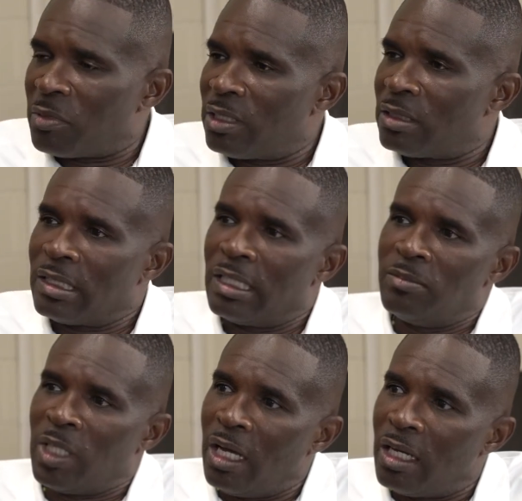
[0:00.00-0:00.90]
But at the same
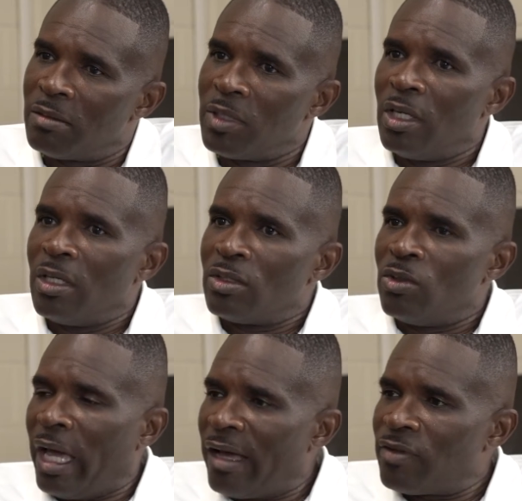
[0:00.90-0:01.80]
time, you
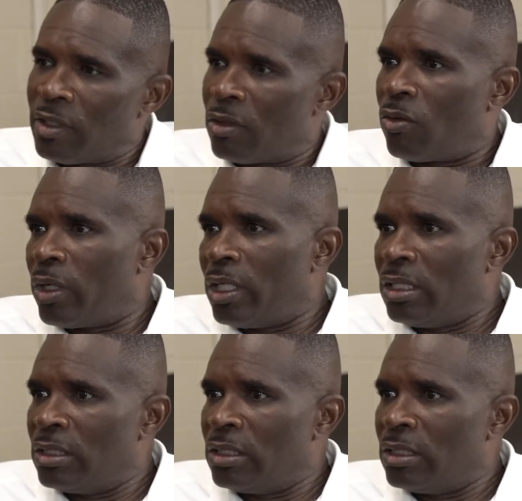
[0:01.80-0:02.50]
have to get away